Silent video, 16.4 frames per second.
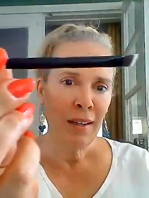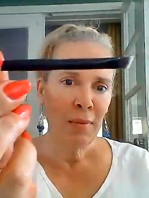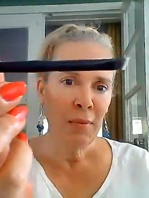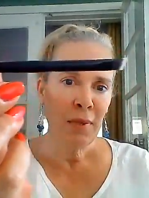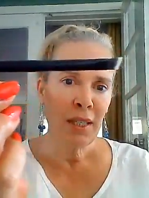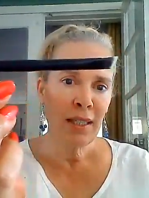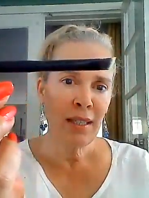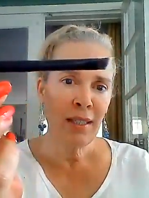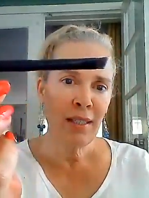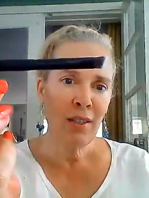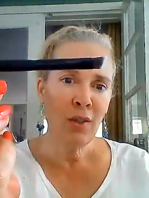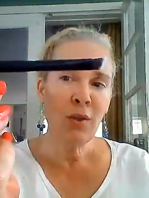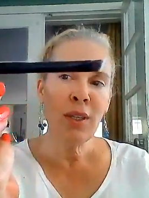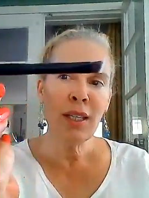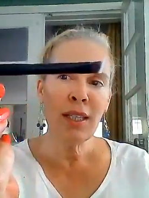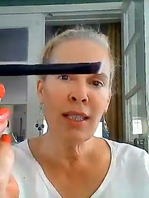Because as
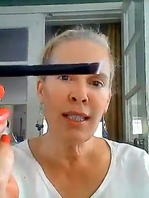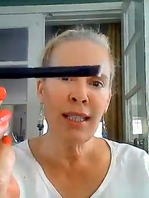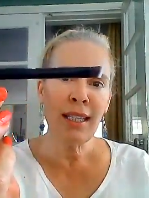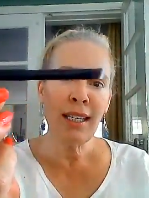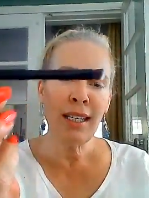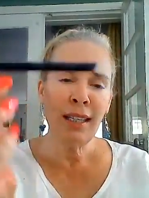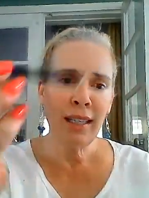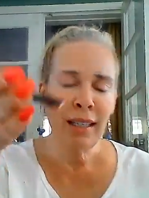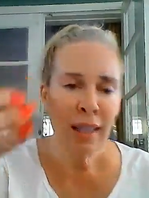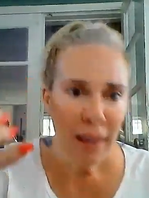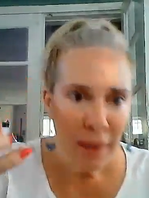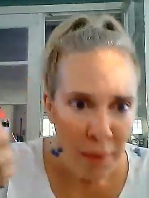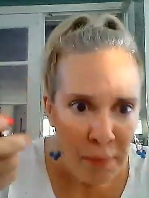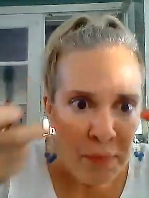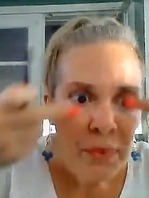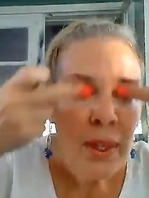you can see,
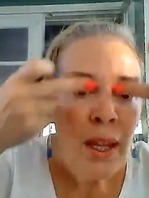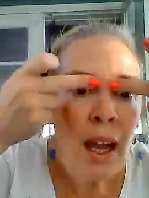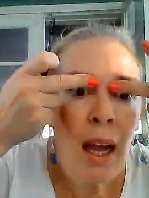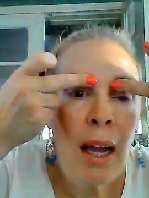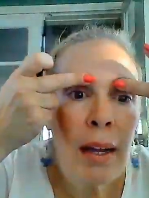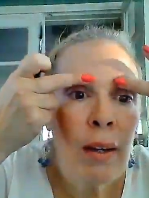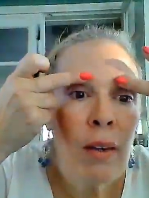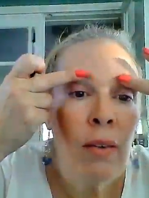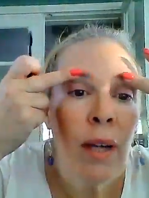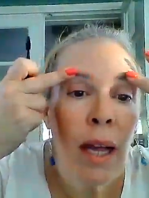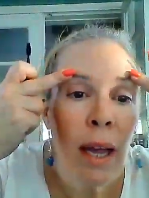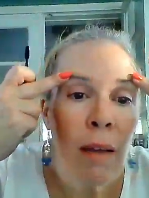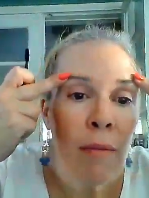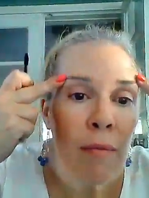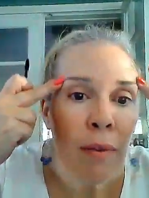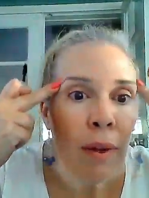I don't
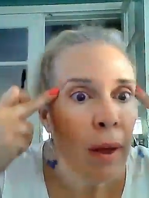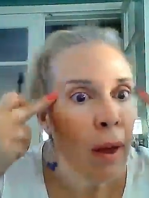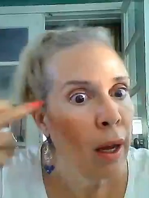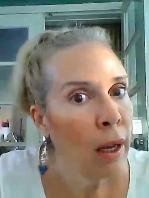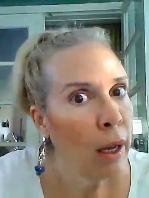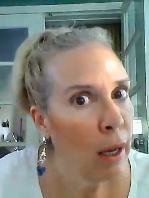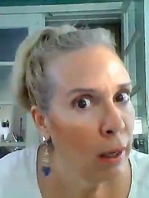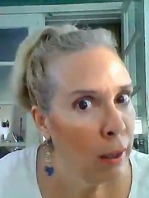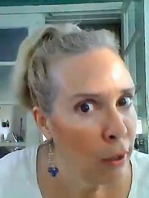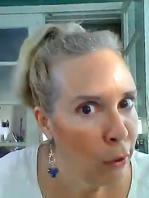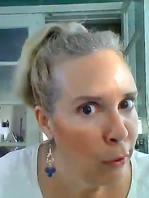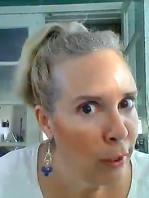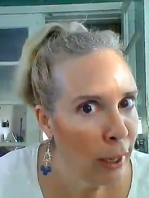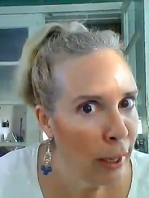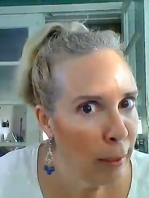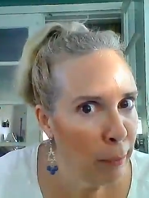have
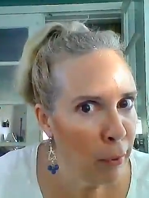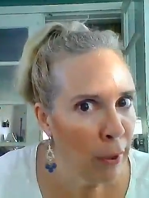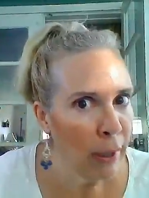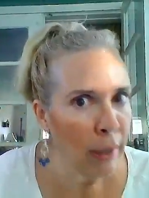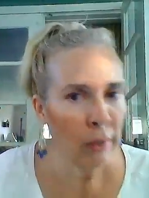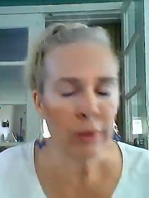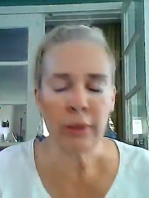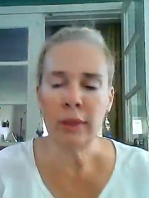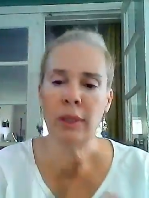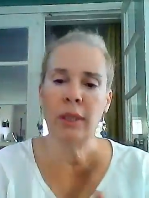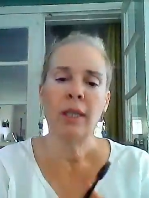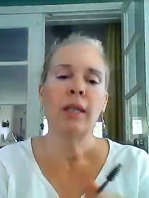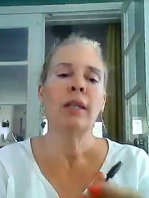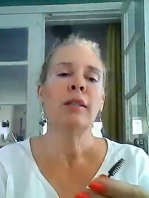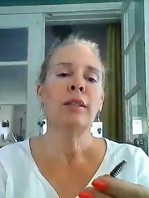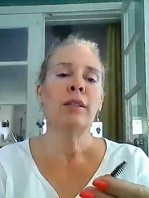good eyebrows.
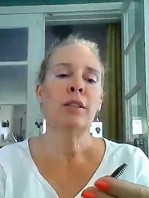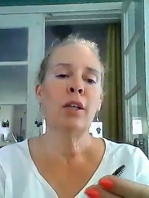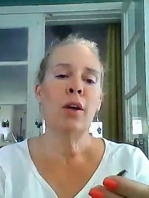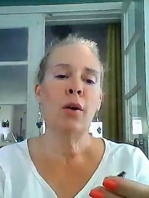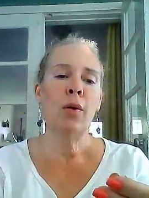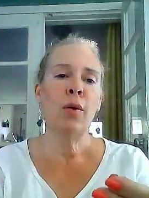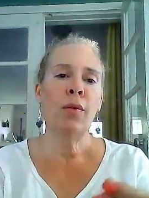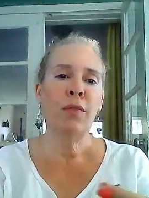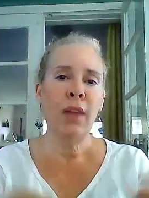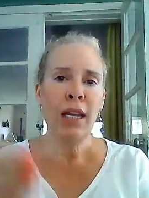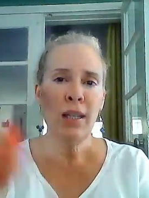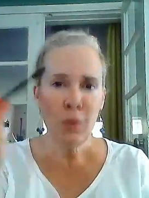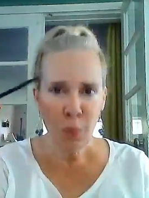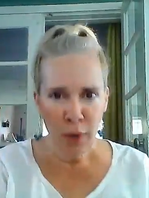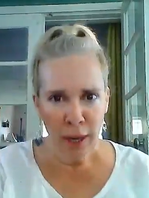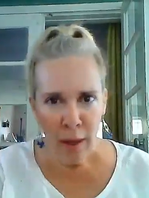So
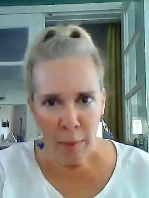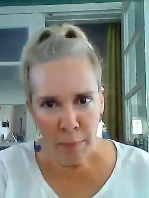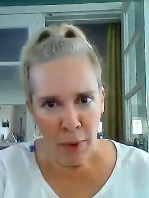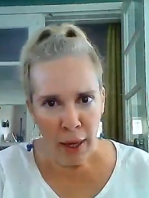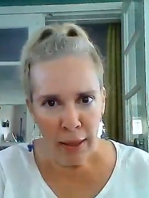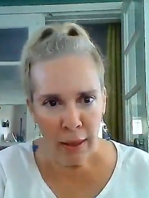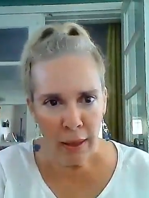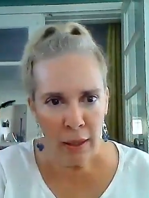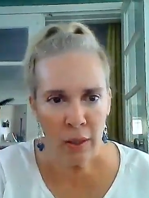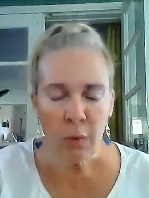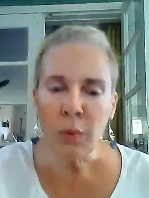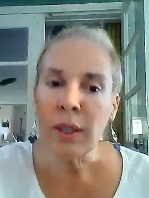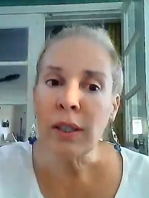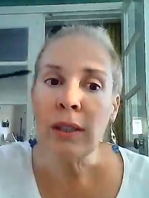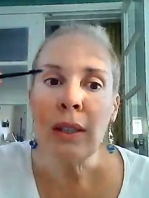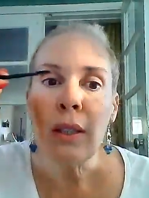that's why I bought this
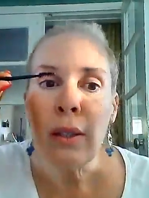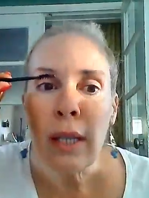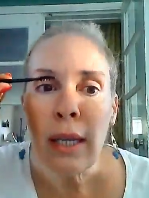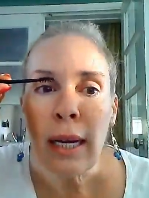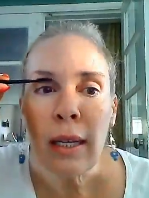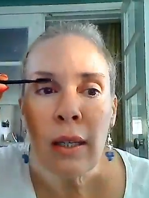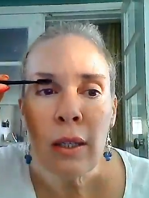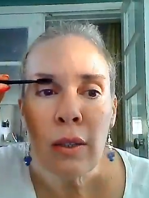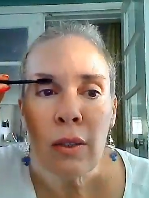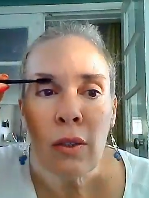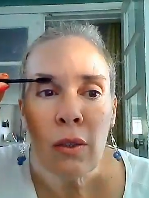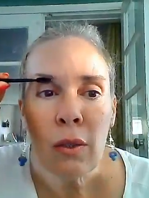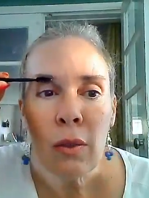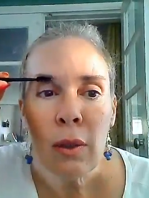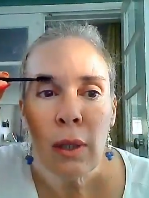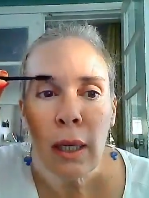one, so that I could
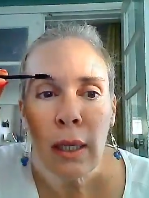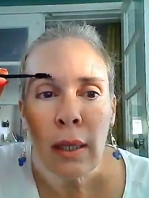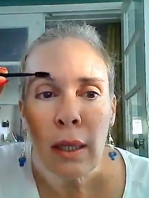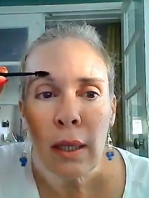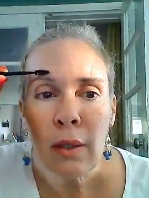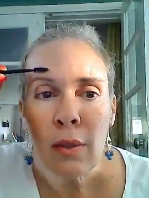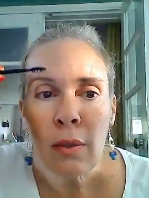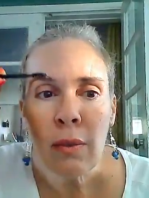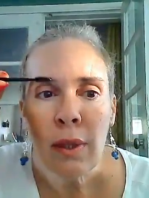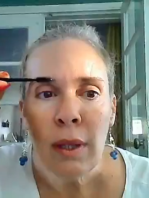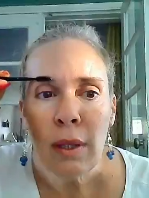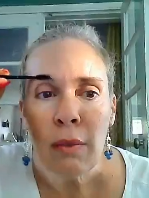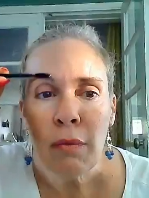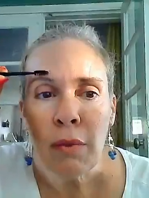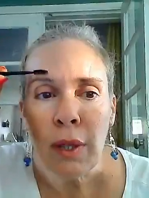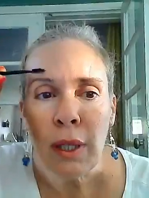do like they do in
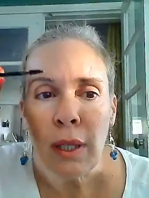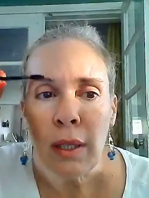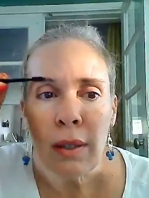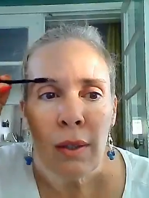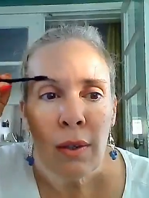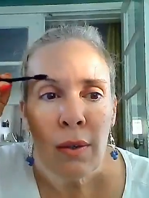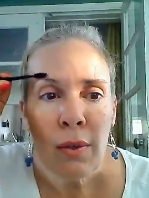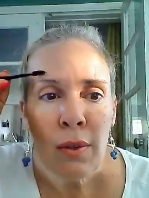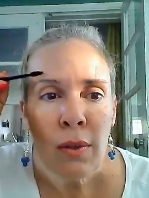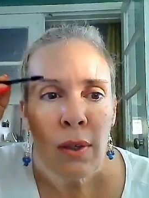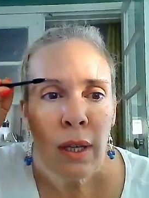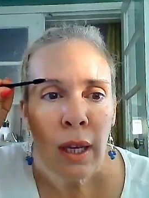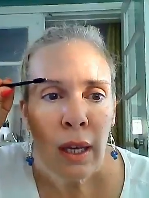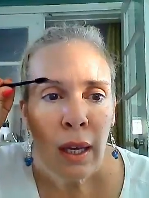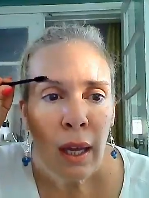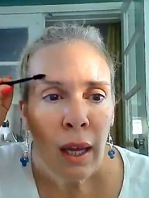the videos
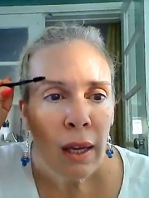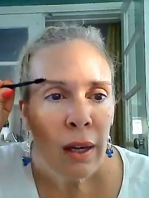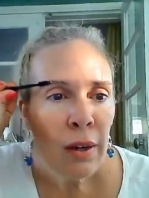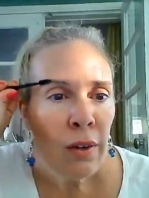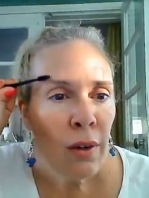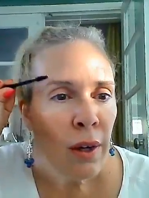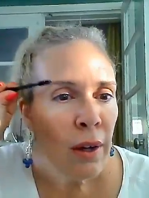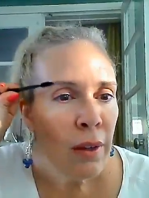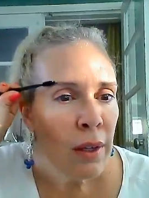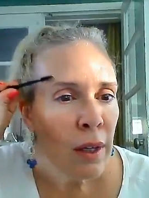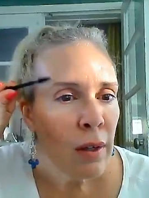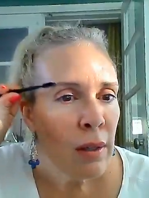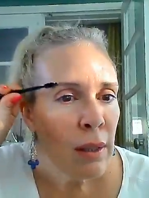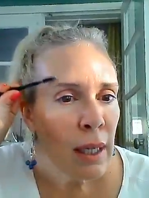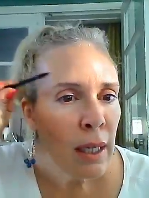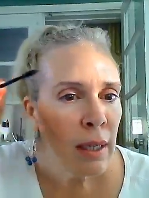you know how they
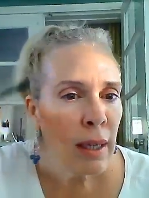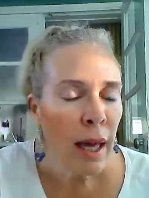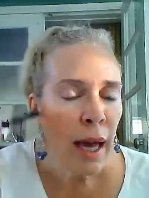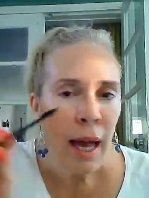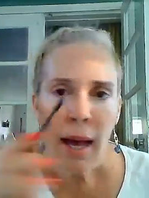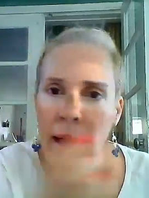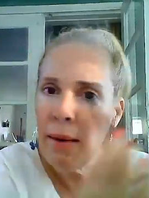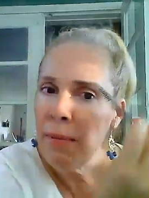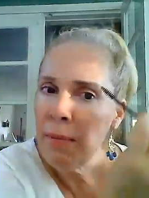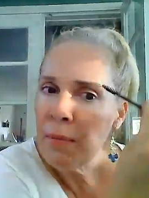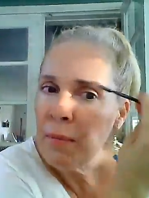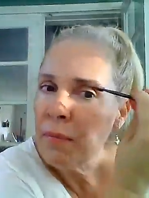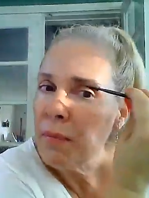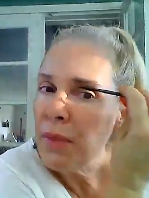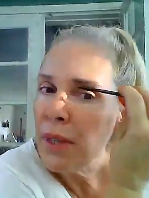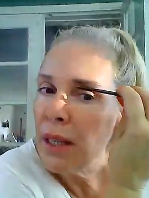go like that
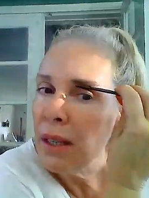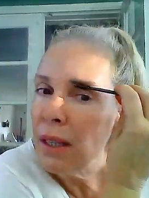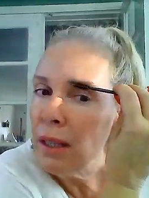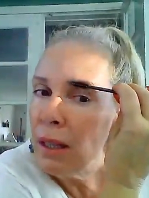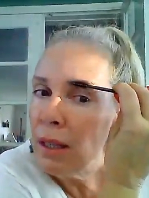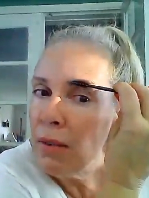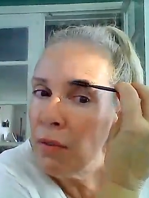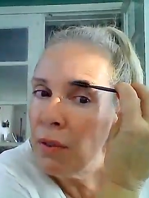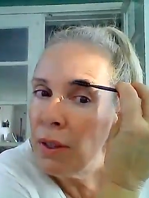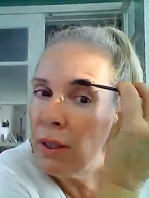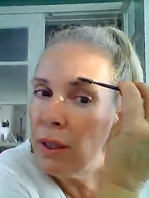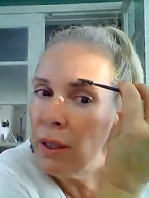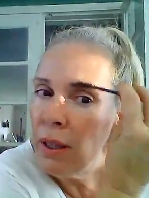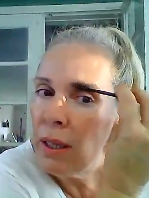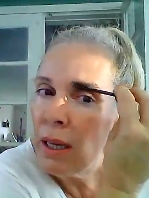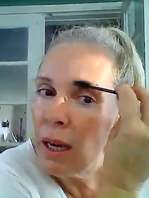and then they fill
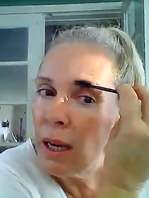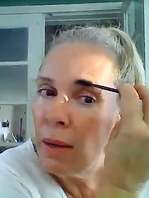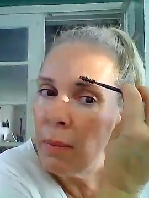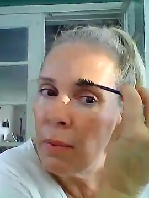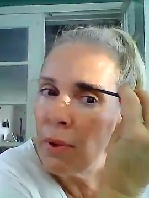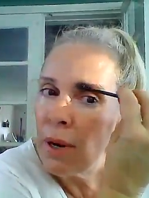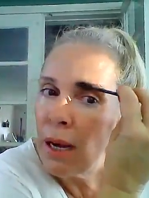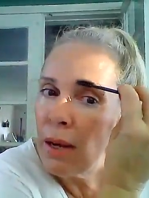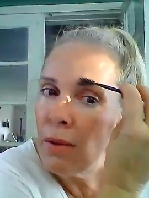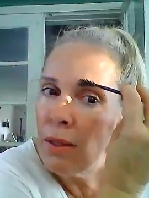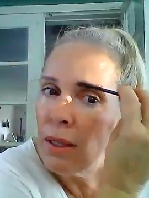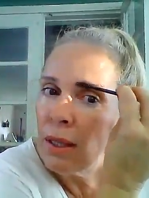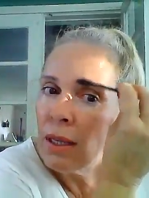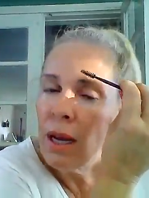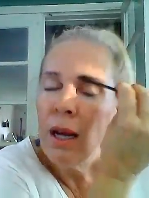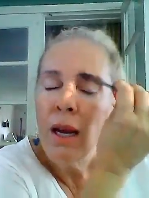in the eyebrows?
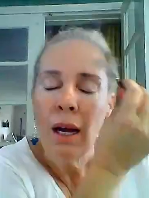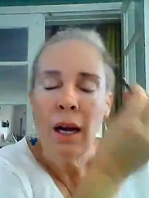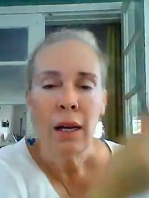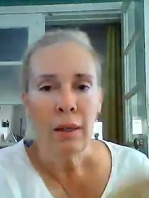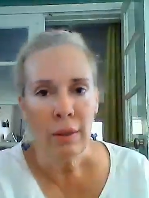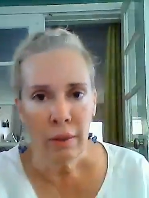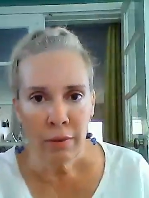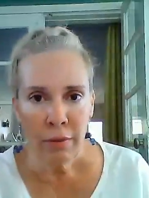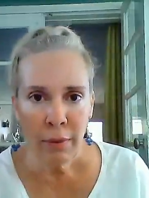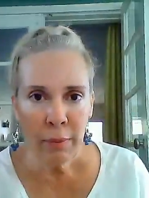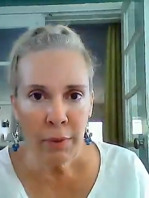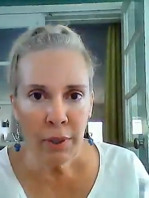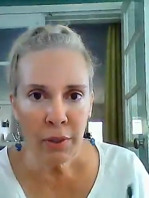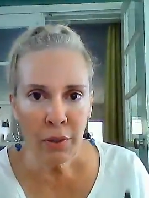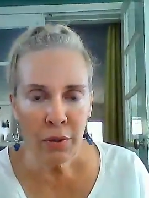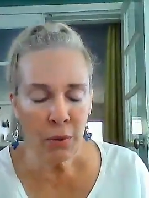I don't know if I'm
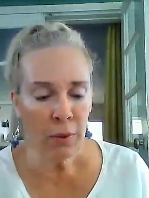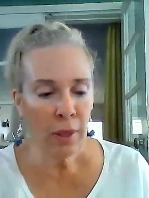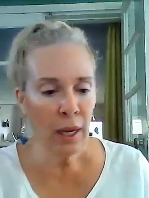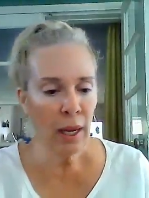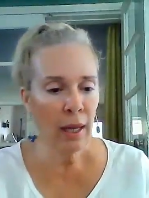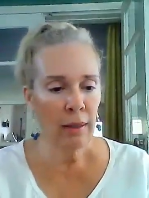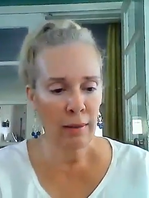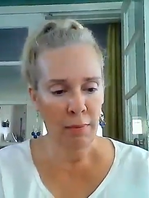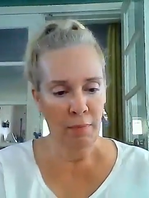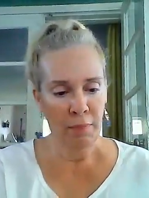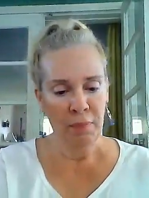going to do that.